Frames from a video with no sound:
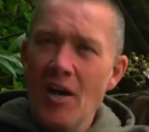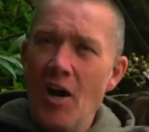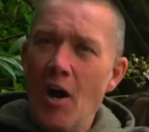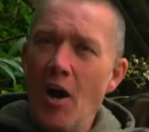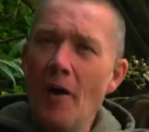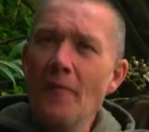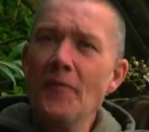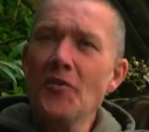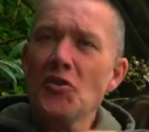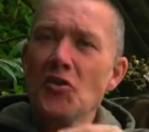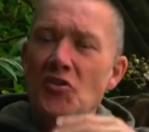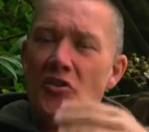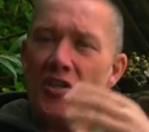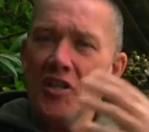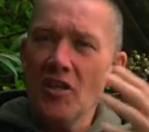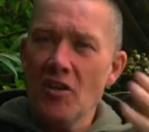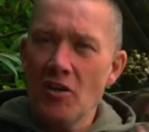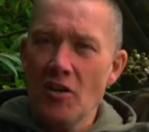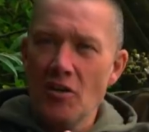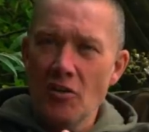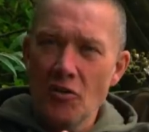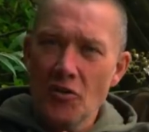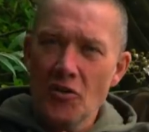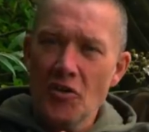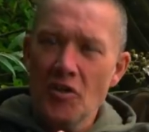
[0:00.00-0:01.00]
Obviously, you've
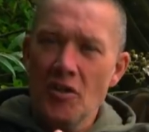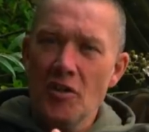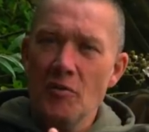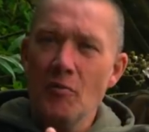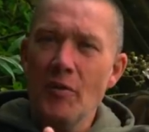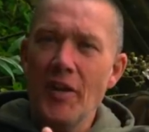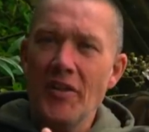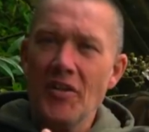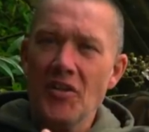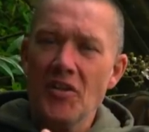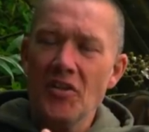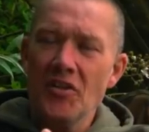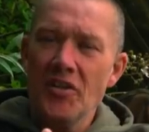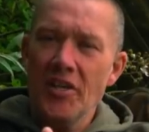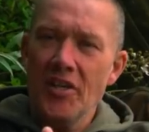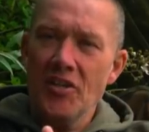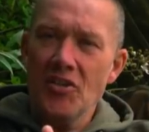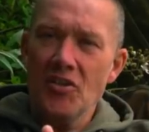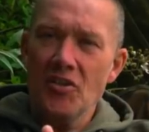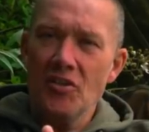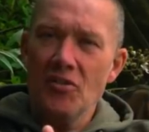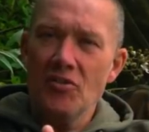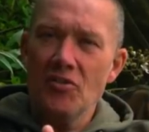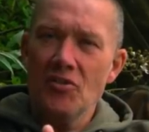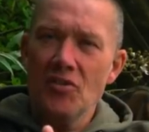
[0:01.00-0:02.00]
got to look at the weather
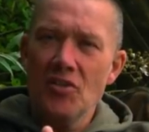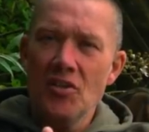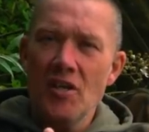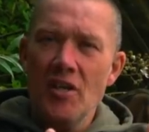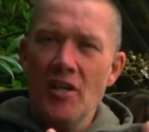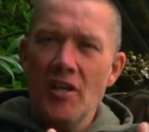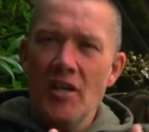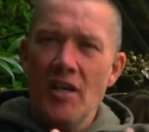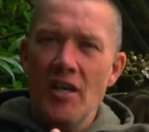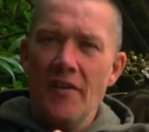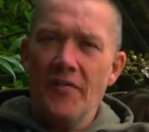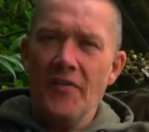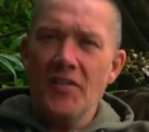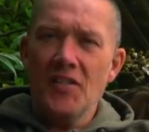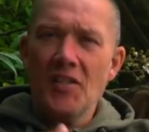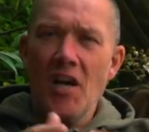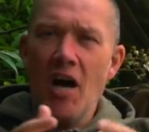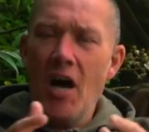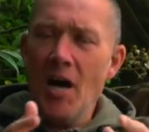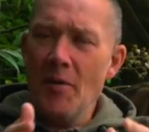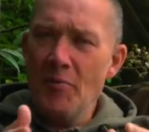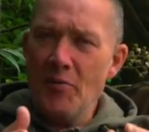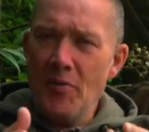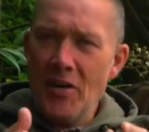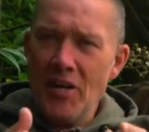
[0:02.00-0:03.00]
conditions. If it's
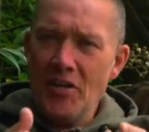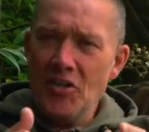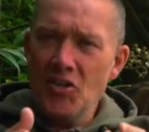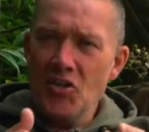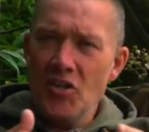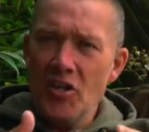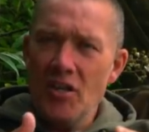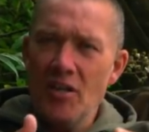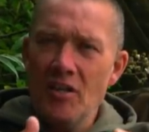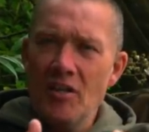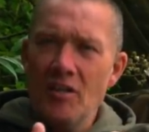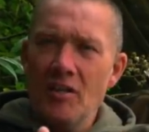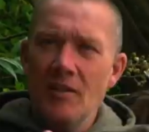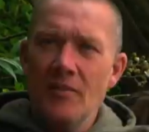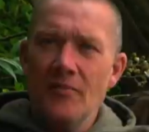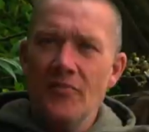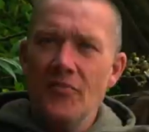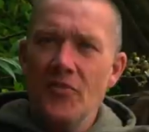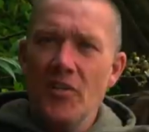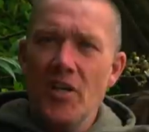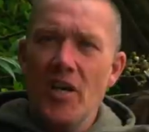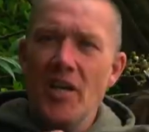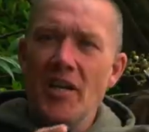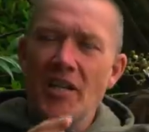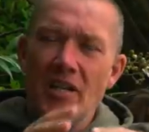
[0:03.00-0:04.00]
high pressure
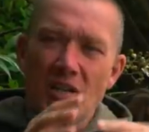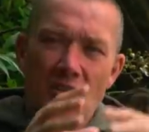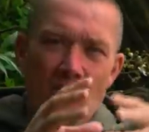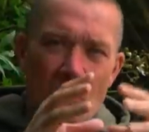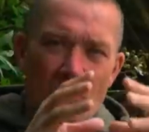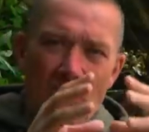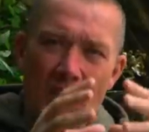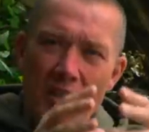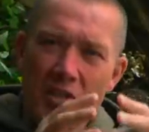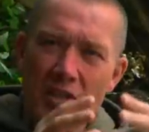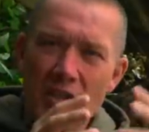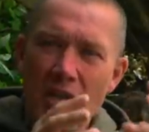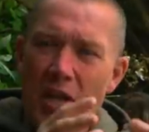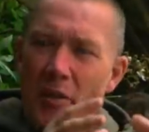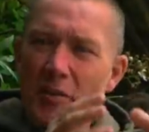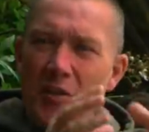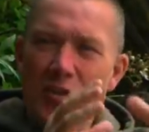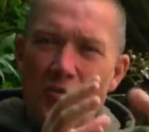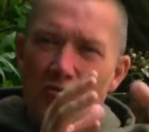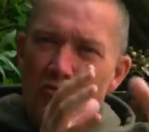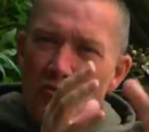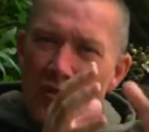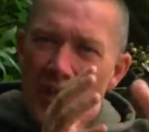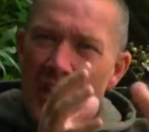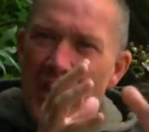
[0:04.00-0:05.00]
and it's you know,
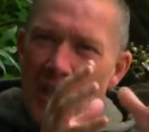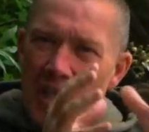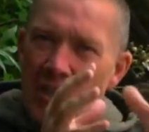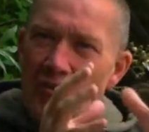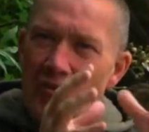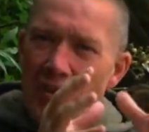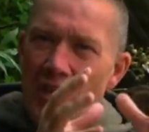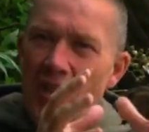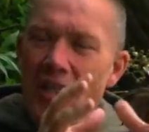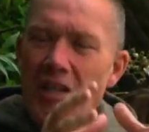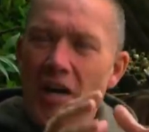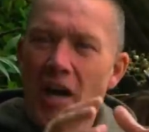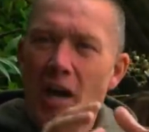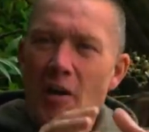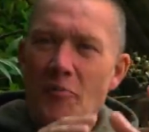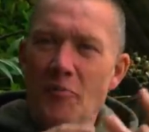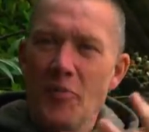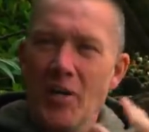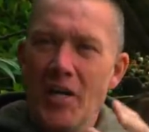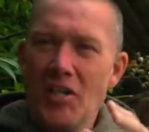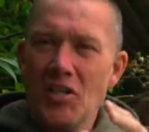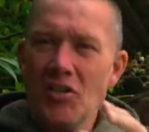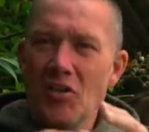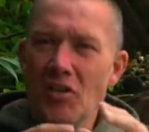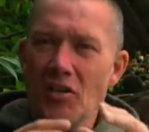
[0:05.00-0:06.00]
it's really, really high
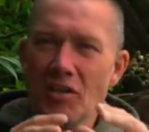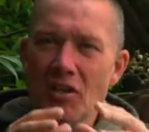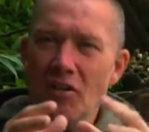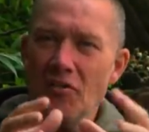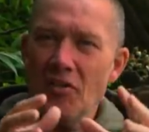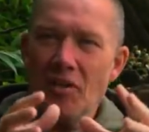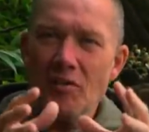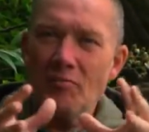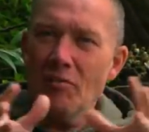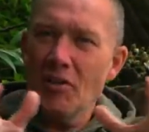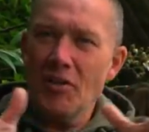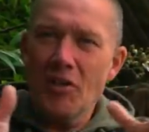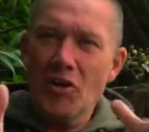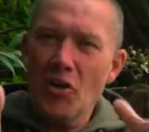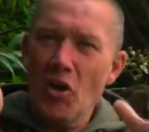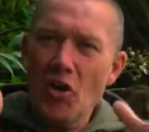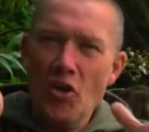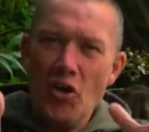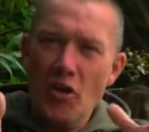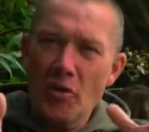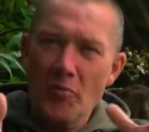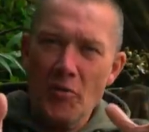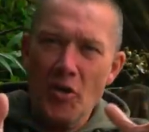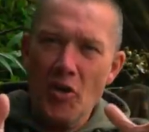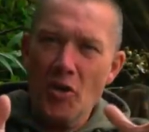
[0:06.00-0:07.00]
pressure and you think, well, they're not
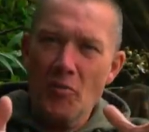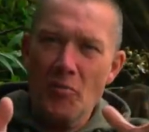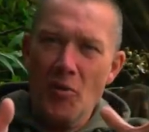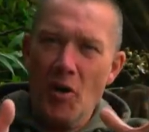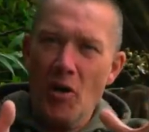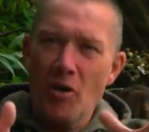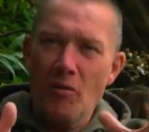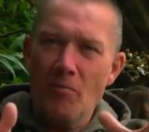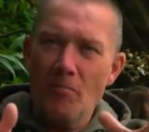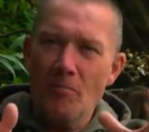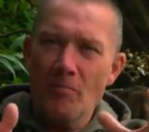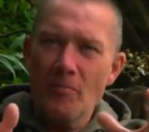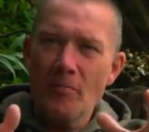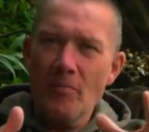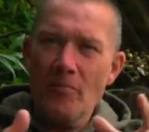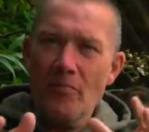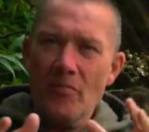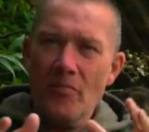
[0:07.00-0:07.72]
going to be on the bottom,